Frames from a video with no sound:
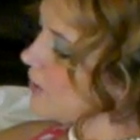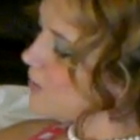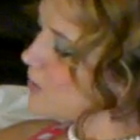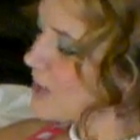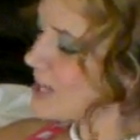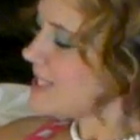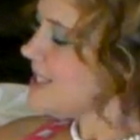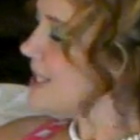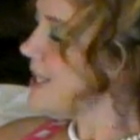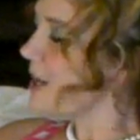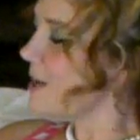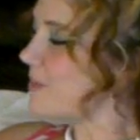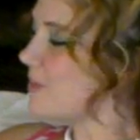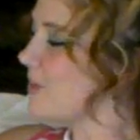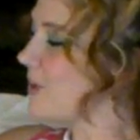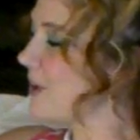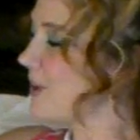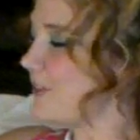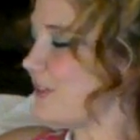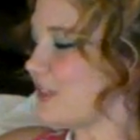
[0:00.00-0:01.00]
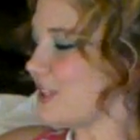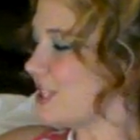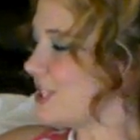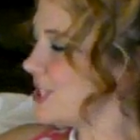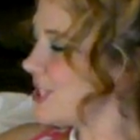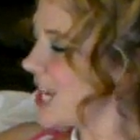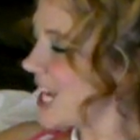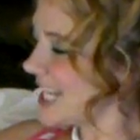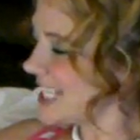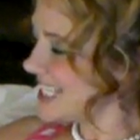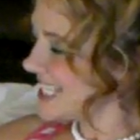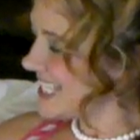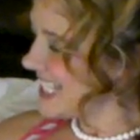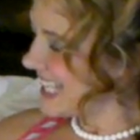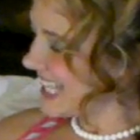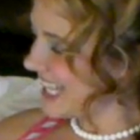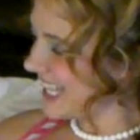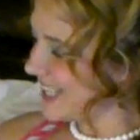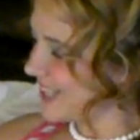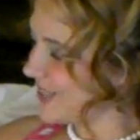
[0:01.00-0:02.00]
Racing up north for a chance
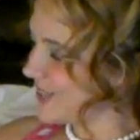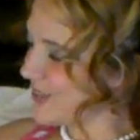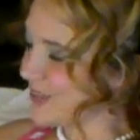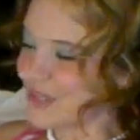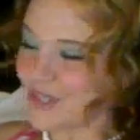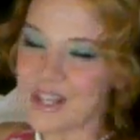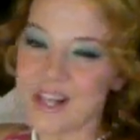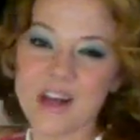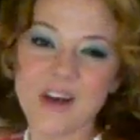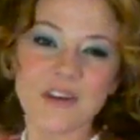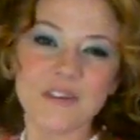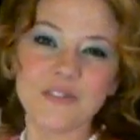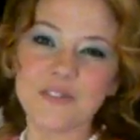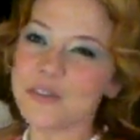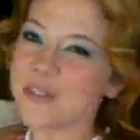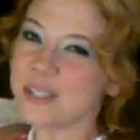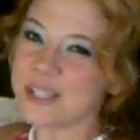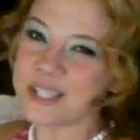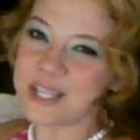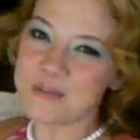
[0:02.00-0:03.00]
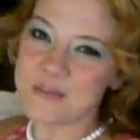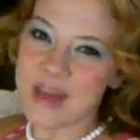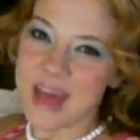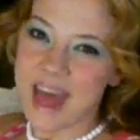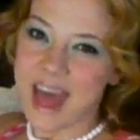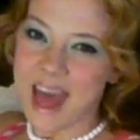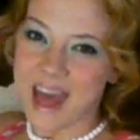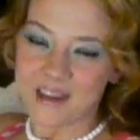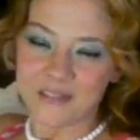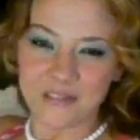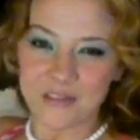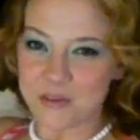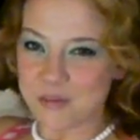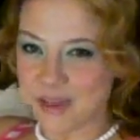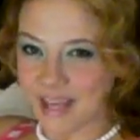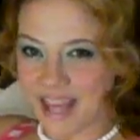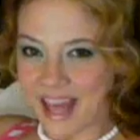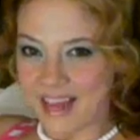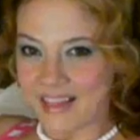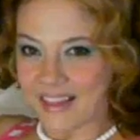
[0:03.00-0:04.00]
to get cool, full steam ahead for
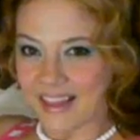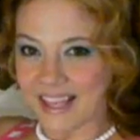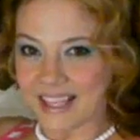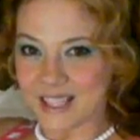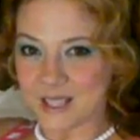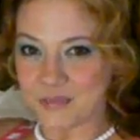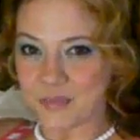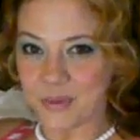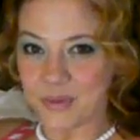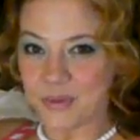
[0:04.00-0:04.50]
McElligot's